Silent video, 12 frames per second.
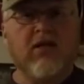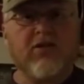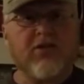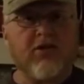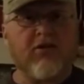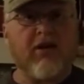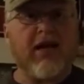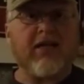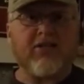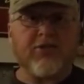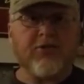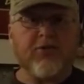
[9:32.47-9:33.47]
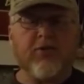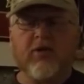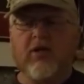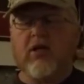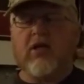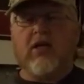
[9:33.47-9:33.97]
It's a great tool.
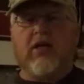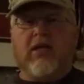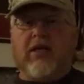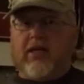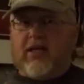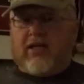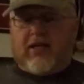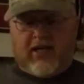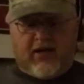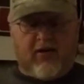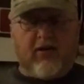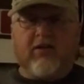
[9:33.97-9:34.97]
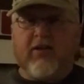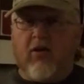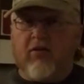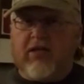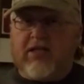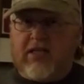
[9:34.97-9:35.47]
Now, the only